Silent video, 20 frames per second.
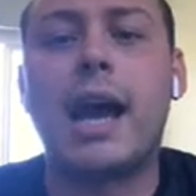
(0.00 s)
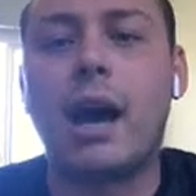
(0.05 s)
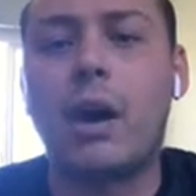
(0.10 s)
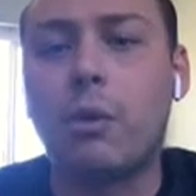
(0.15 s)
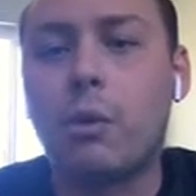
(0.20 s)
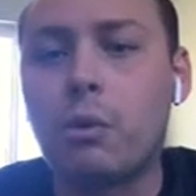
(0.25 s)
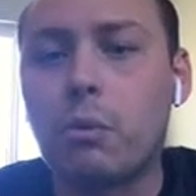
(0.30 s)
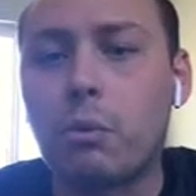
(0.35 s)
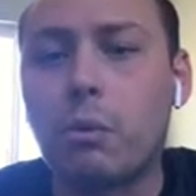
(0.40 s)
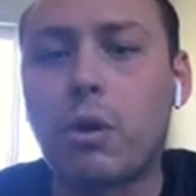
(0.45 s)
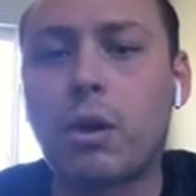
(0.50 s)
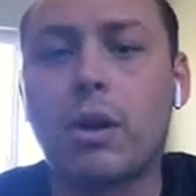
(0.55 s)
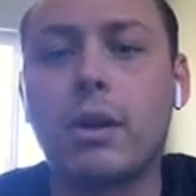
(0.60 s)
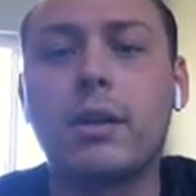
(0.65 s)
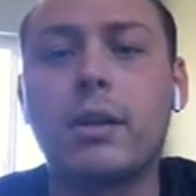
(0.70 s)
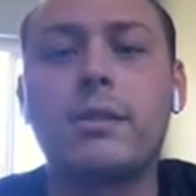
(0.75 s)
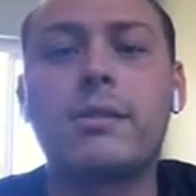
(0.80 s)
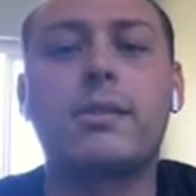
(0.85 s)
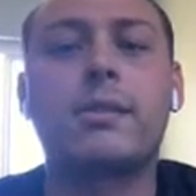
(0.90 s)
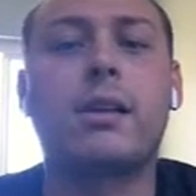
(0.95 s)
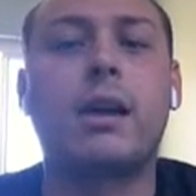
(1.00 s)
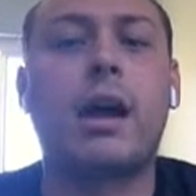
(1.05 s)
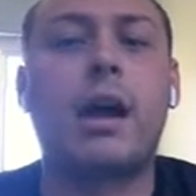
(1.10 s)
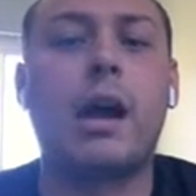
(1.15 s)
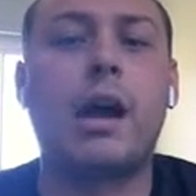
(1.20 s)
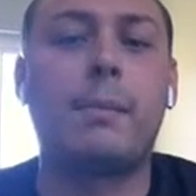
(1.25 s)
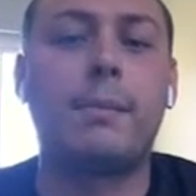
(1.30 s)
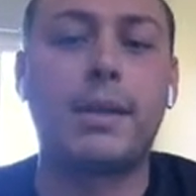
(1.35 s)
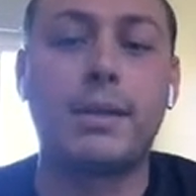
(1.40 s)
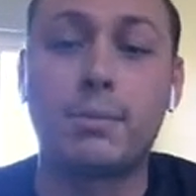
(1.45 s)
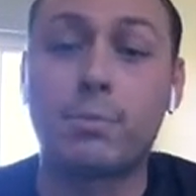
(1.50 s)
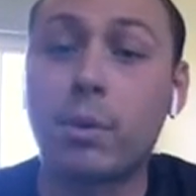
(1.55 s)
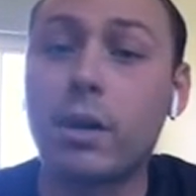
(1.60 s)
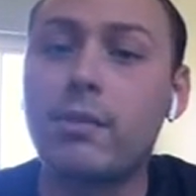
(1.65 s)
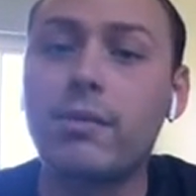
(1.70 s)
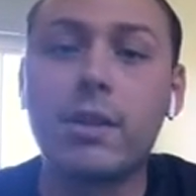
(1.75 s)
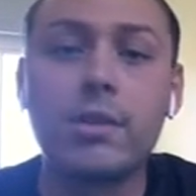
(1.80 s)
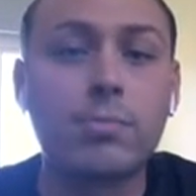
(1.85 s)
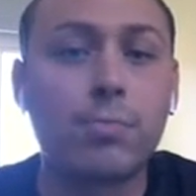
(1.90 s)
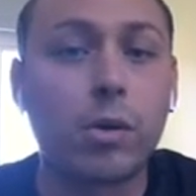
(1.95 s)
how it works. His
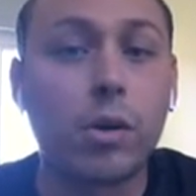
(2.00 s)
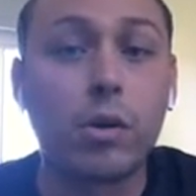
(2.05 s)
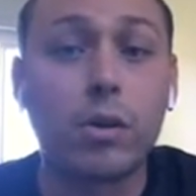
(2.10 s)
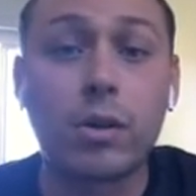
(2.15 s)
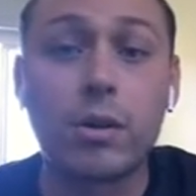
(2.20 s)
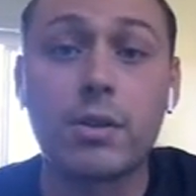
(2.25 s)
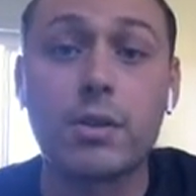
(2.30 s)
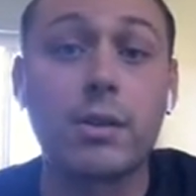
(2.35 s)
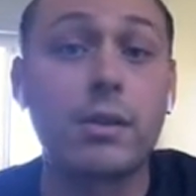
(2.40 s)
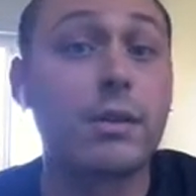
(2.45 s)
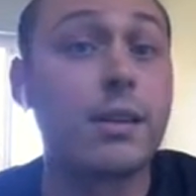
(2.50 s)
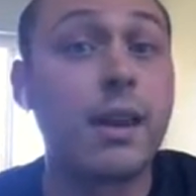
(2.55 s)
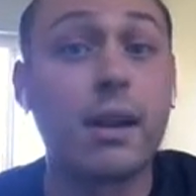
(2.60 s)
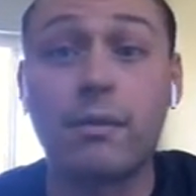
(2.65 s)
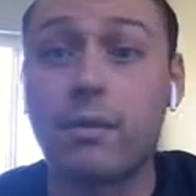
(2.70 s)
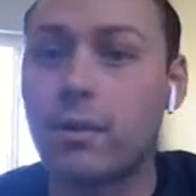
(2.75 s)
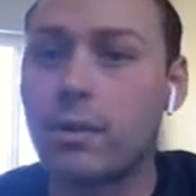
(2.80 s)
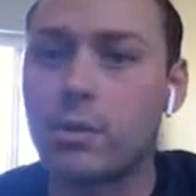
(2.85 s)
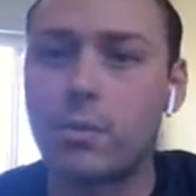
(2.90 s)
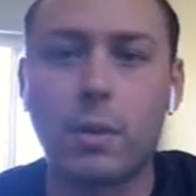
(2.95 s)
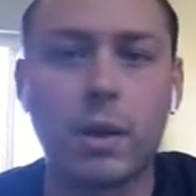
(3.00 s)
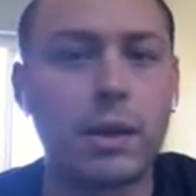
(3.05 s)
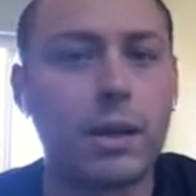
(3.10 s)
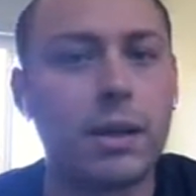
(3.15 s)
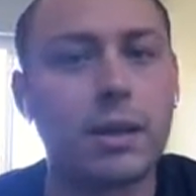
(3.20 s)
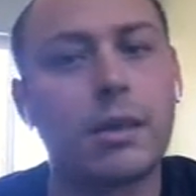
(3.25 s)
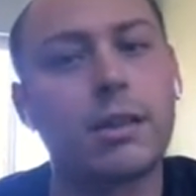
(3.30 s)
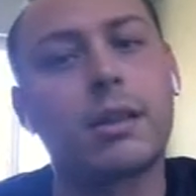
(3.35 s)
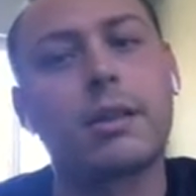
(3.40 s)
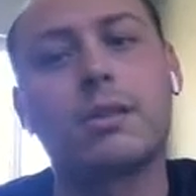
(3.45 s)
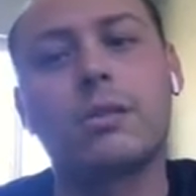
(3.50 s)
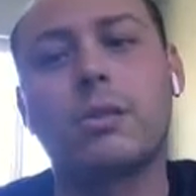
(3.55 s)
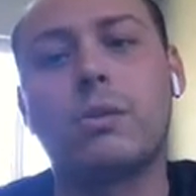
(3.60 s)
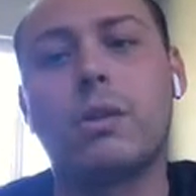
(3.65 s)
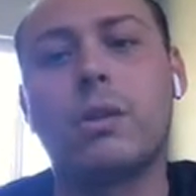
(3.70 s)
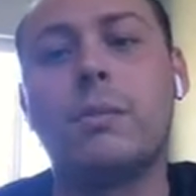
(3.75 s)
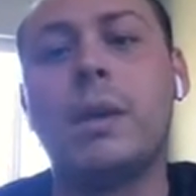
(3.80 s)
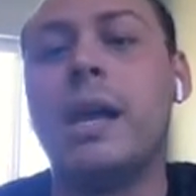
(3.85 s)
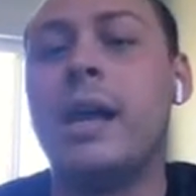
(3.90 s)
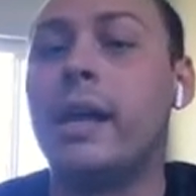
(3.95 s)
previous brokers had never explained anything to
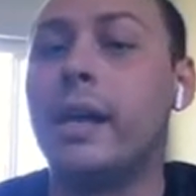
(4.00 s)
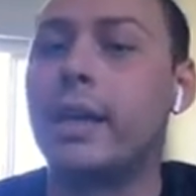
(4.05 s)
him.